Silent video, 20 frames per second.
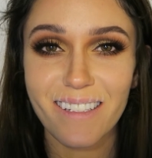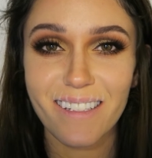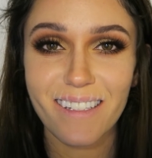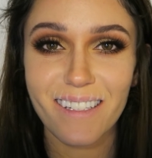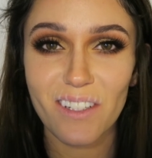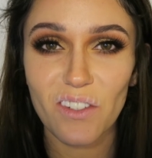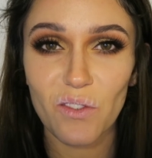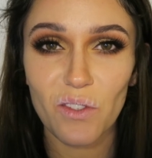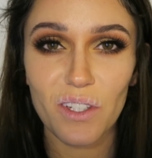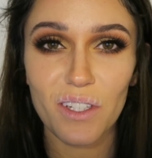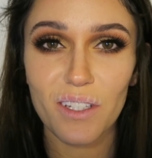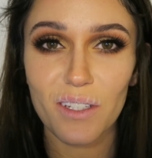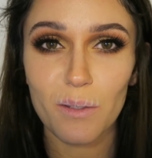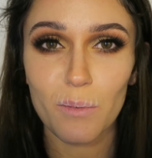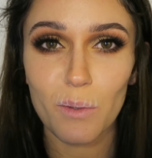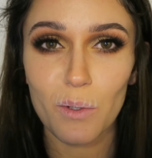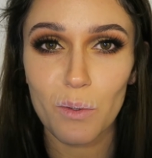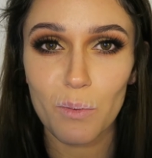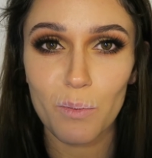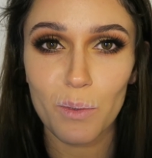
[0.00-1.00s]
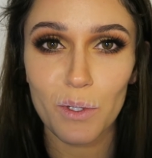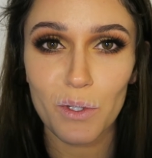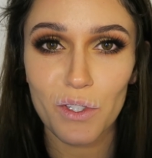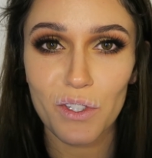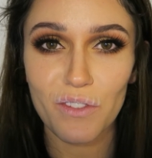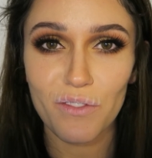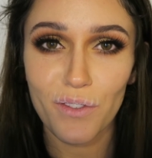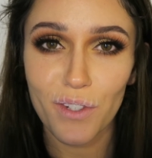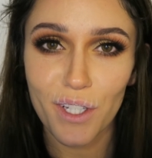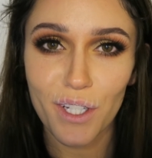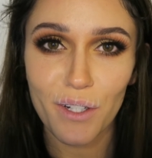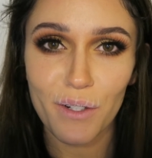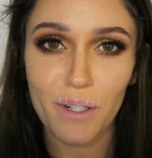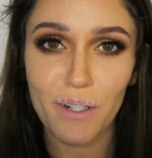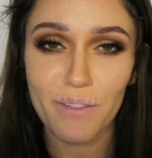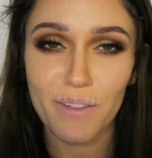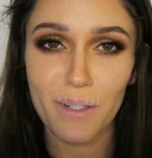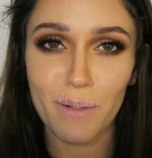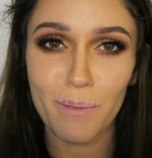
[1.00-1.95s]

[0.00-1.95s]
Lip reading: is going to be like the most bullshit video ever.